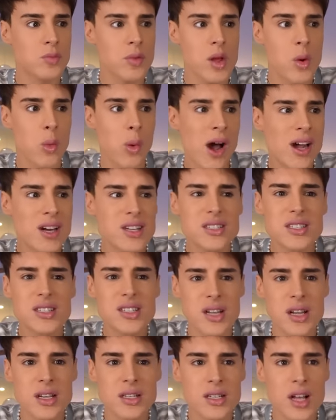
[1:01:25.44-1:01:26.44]
Why does
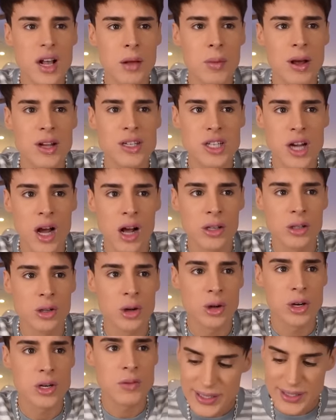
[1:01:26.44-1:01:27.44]
it taste like my
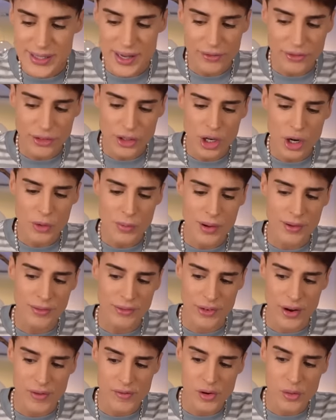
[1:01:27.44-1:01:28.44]
childhood? It's definitely not my
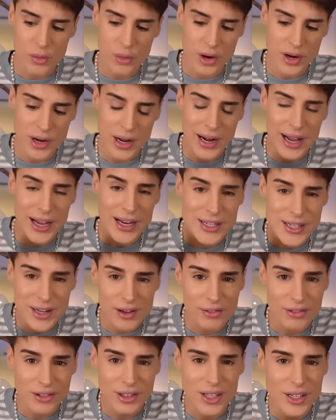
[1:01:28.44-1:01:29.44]
favorite one, and I
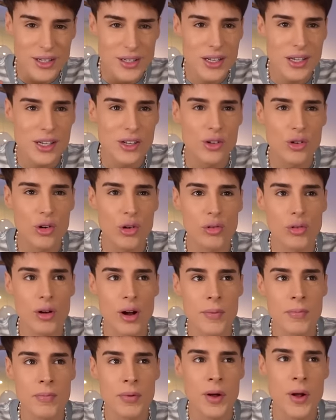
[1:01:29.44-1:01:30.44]
definitely didn't grow
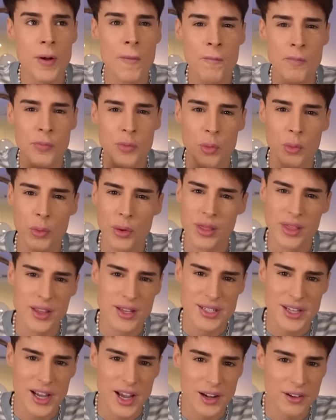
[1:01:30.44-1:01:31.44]
up with
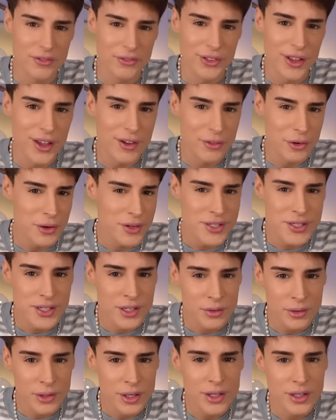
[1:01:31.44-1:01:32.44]
this kind of flavor in
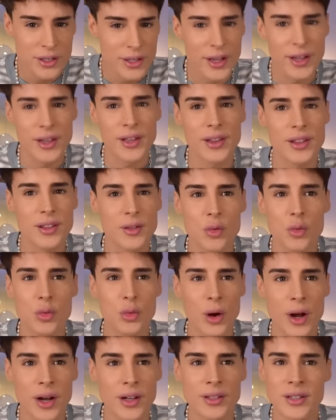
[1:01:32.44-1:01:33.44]
cereal. Like, the
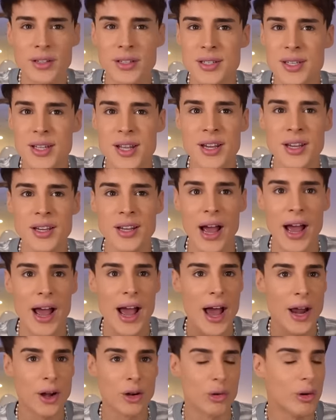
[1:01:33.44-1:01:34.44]
wildest thing I
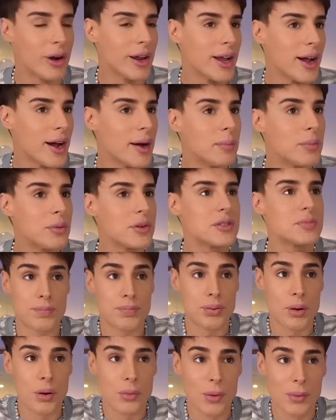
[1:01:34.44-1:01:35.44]
had growing up was
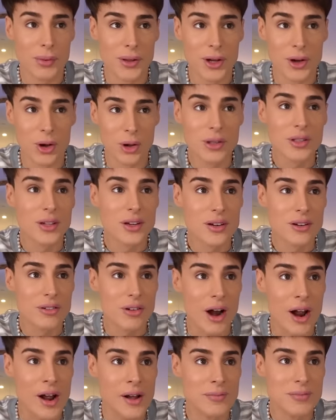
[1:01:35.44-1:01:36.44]
probably Golden
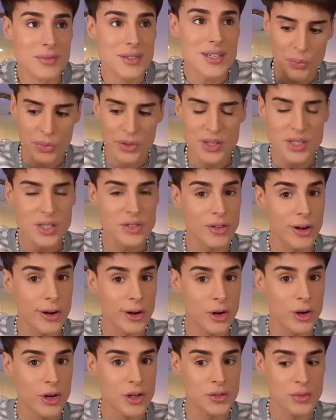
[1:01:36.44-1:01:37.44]
Grahams. This is very
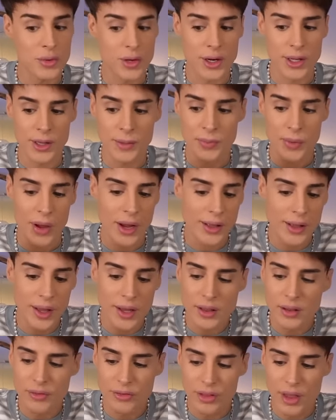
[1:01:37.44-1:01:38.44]
good as well. I
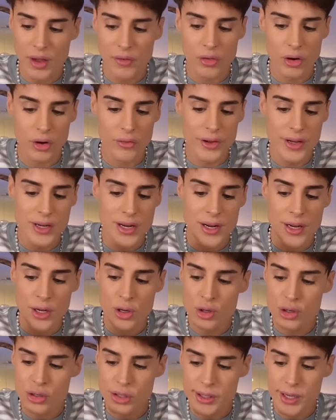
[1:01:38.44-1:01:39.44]
like the flavor of it, and
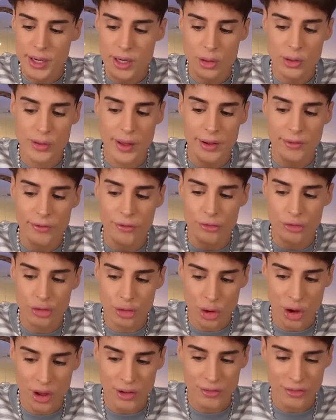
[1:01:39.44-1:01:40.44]
I don't like
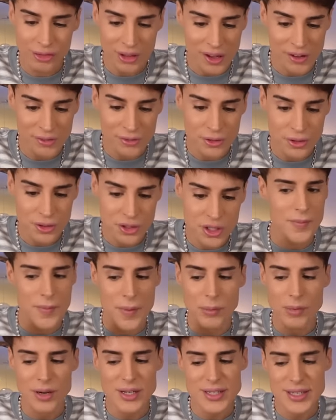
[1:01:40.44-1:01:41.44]
fruity flavors.
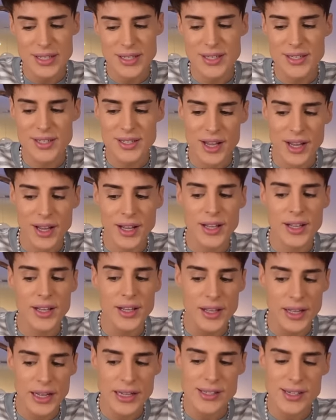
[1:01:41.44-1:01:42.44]
I'm gonna say this is like a,
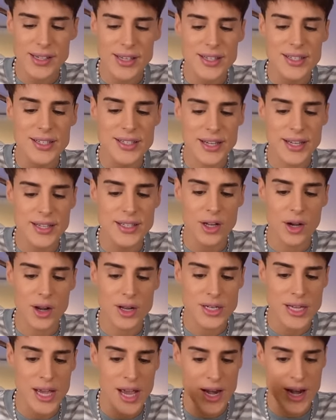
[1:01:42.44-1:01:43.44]
it's like a 6 out
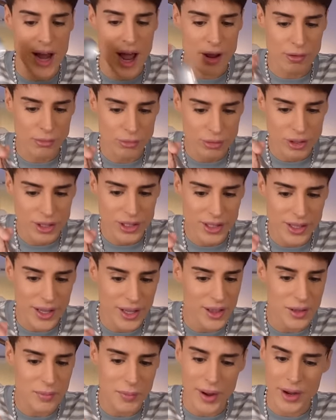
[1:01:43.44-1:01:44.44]
of 10. I really
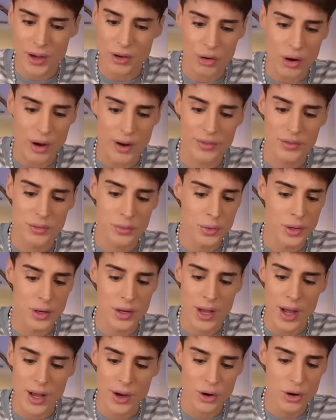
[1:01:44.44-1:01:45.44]
like the Minecraft
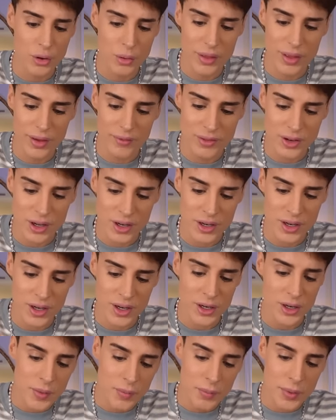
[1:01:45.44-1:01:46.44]
one. I don't know what they've done
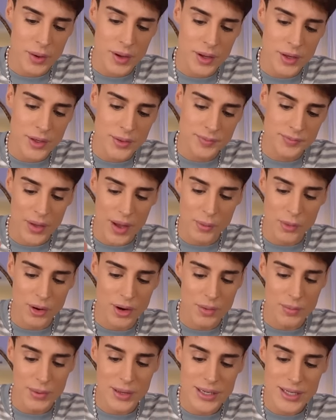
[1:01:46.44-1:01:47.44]
here, but I'm
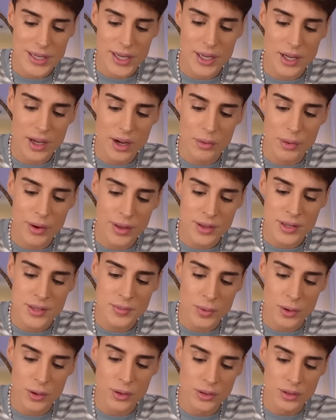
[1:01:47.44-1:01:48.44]
gonna be digging away this
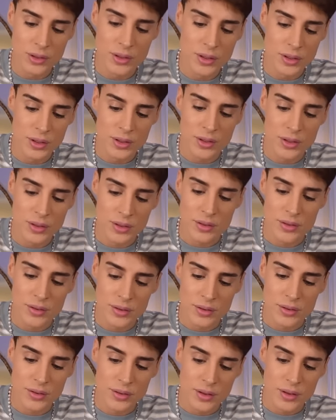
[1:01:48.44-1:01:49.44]
bowl
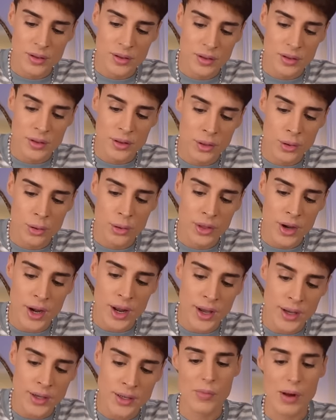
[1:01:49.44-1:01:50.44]
through the
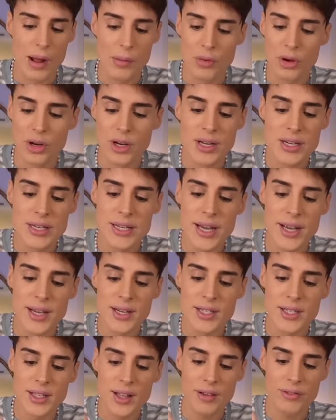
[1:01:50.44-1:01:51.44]
night. I'm gonna dig
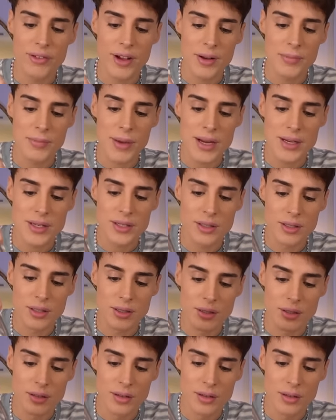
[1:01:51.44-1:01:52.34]
until I find metal.